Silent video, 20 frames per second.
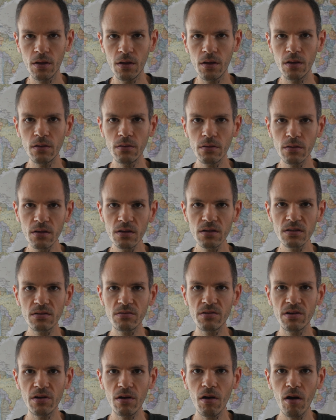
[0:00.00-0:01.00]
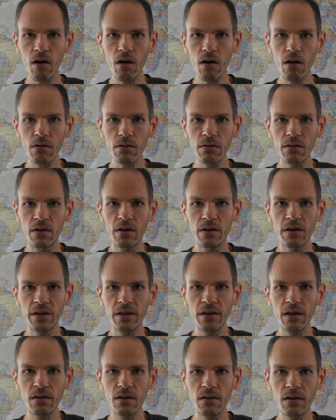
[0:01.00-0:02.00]
In this regard, he
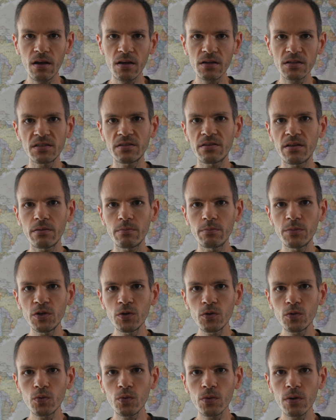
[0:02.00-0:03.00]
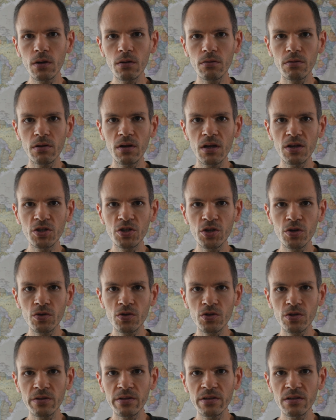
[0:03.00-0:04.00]
analyzed the mutual
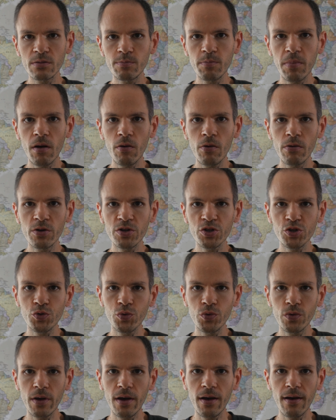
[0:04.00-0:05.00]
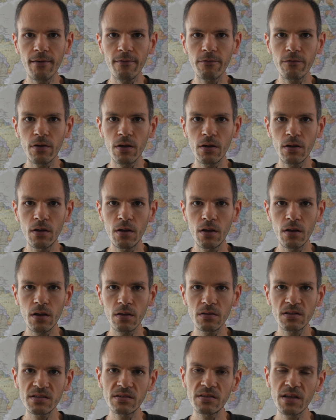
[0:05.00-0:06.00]
relations these powers should have.
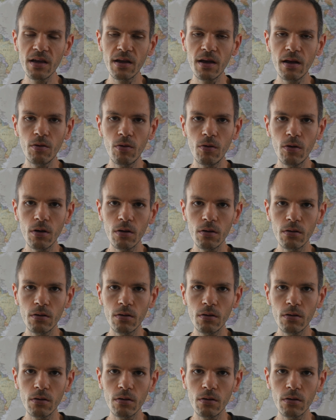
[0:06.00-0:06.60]
Let's take a look.